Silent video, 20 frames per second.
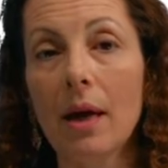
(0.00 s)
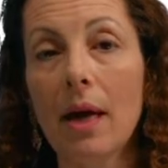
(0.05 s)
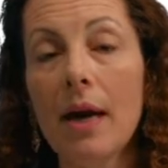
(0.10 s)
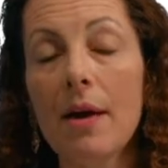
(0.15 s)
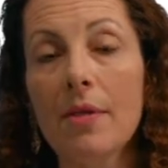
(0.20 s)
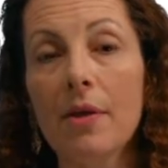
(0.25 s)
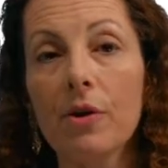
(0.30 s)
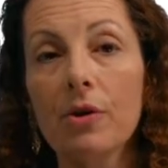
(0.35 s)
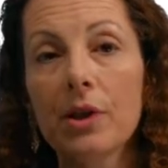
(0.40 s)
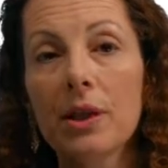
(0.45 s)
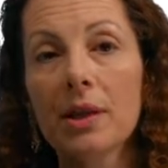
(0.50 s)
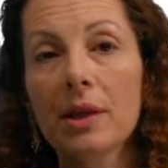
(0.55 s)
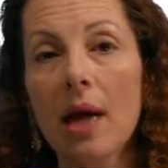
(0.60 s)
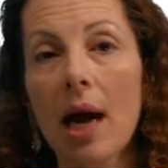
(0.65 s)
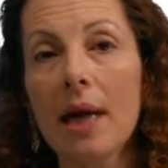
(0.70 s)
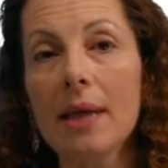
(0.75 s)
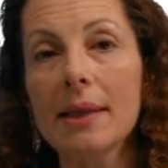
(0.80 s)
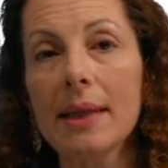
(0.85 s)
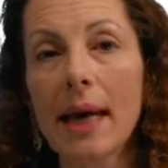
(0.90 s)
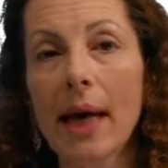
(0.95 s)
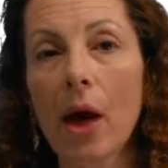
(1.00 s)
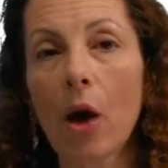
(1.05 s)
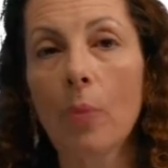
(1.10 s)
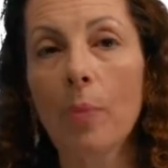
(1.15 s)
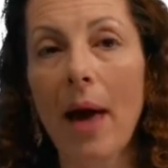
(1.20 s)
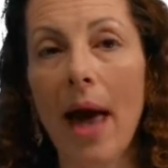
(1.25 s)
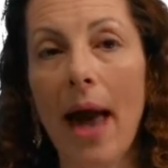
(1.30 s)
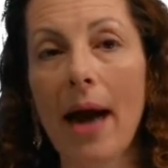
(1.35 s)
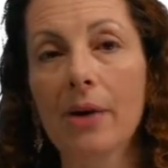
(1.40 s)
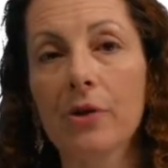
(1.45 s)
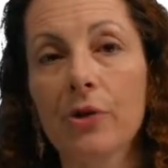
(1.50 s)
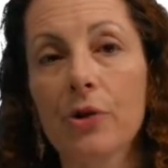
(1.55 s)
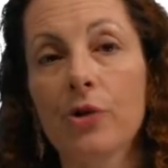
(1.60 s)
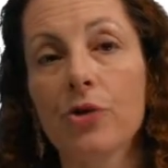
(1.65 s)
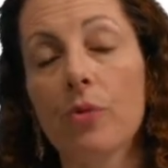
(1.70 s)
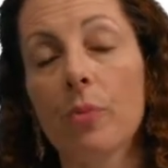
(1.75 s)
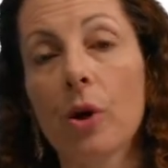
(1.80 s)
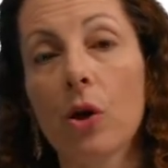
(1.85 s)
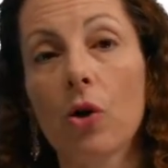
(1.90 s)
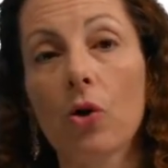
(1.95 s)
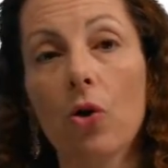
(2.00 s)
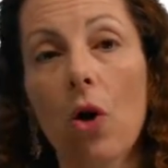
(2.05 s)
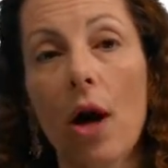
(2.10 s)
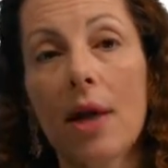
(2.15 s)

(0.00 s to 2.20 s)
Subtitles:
They're designed to help actors from across